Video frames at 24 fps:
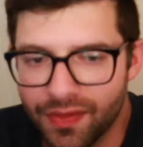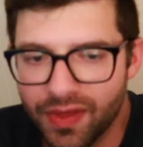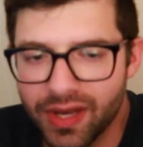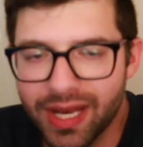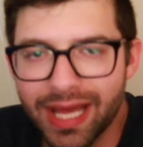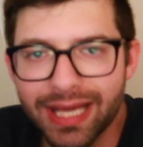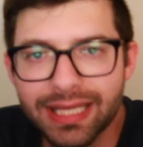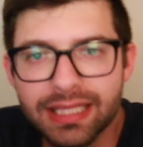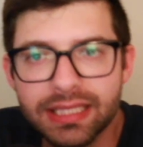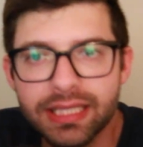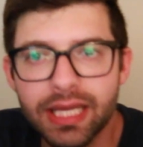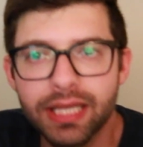The
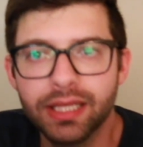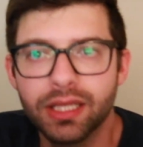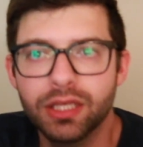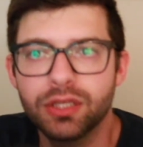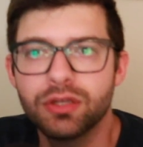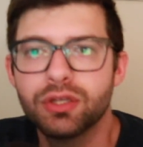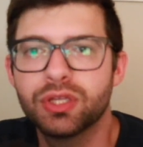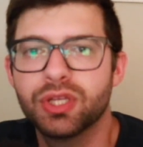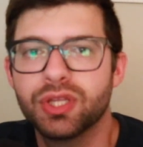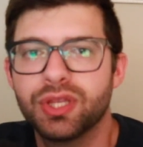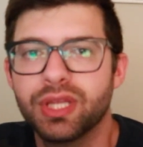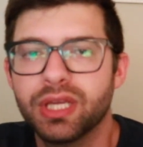next thing that
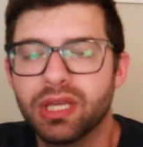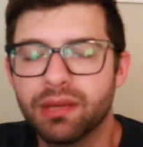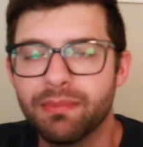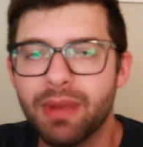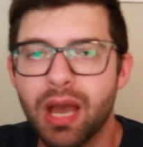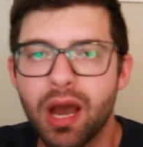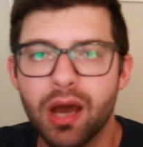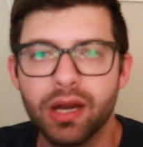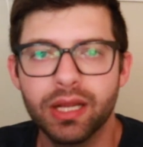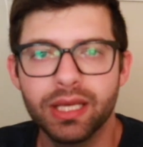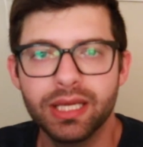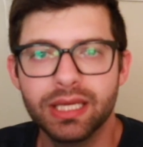you should think
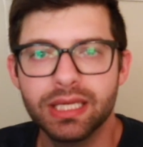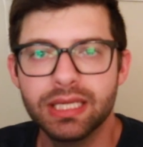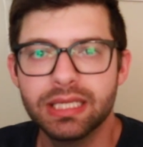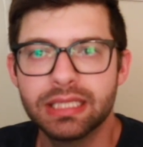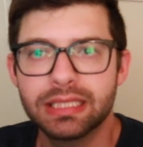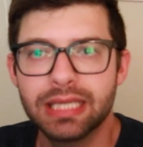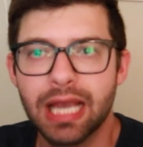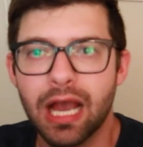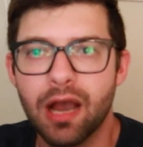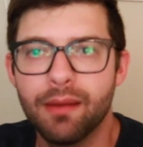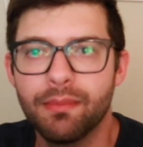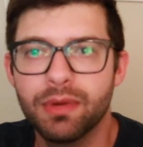about
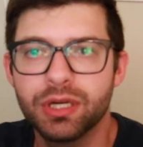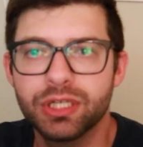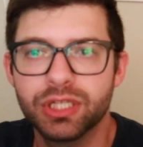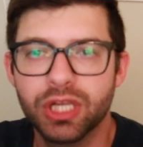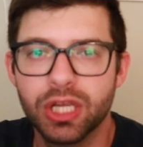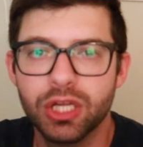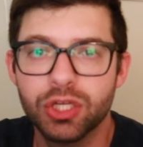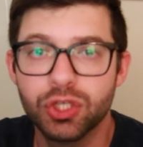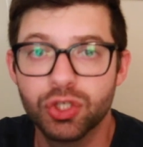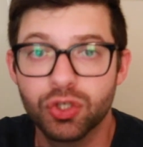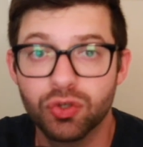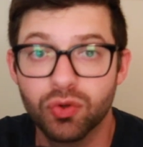is, how much
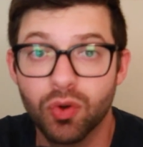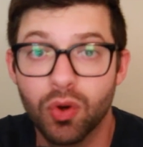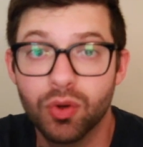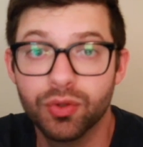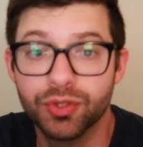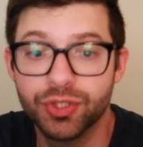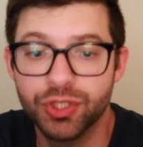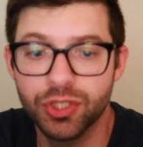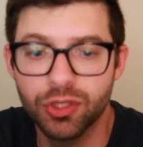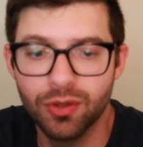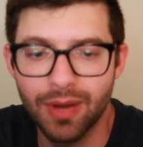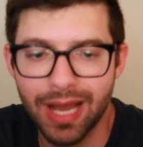control
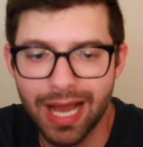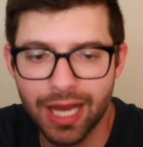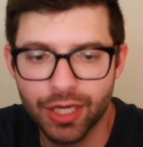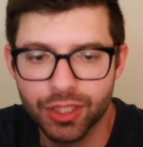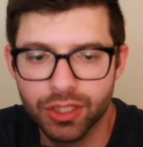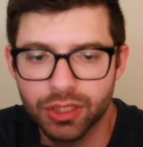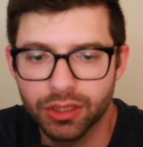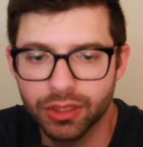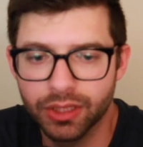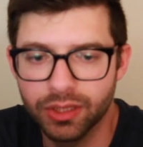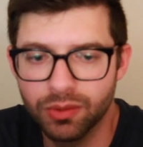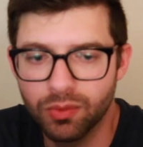do you
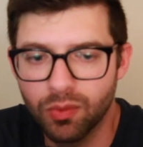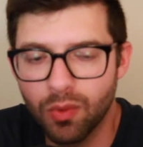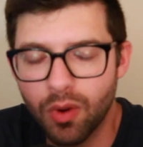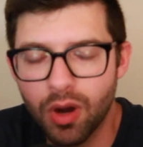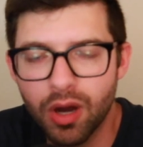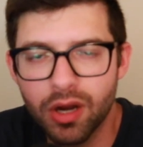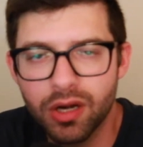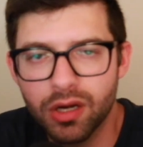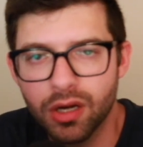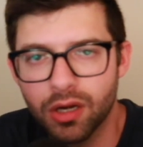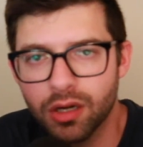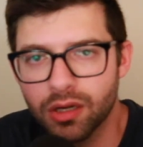actually
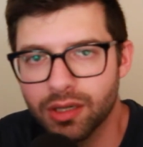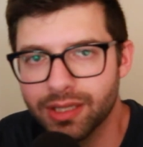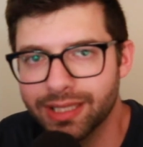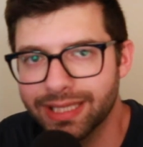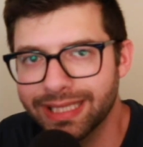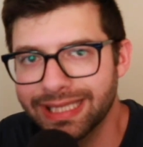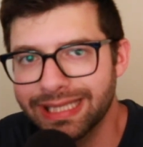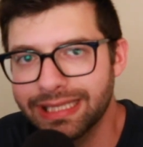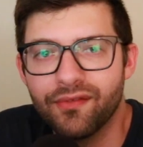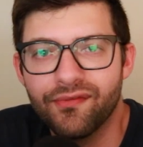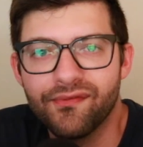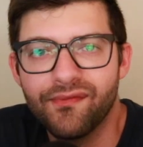want or
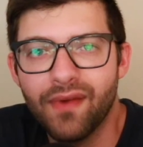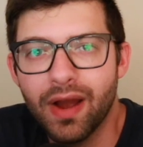need?